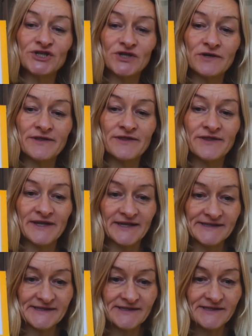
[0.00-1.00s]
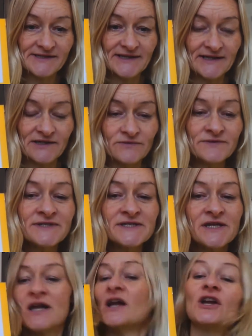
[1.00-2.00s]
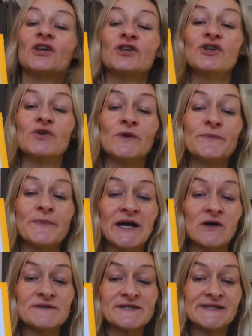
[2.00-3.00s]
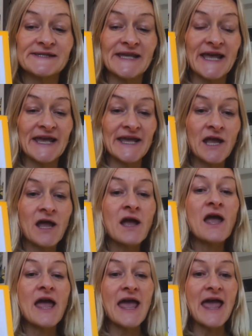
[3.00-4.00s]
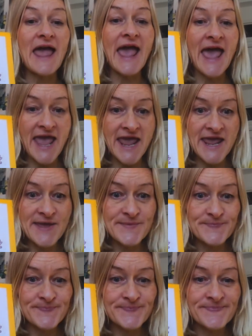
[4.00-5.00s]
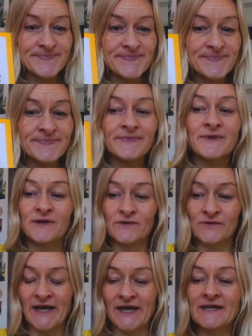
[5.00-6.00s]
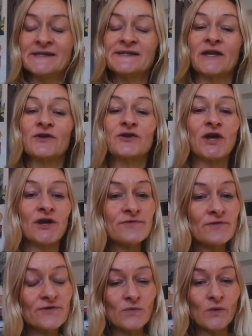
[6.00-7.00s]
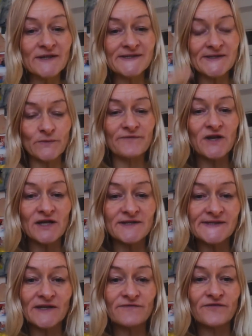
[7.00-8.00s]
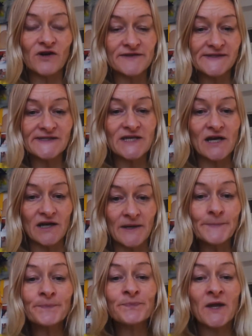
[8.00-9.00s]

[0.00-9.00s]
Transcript: you this sound, you would be able to say A. Okay, so go through the ones that we've learnt so far this term.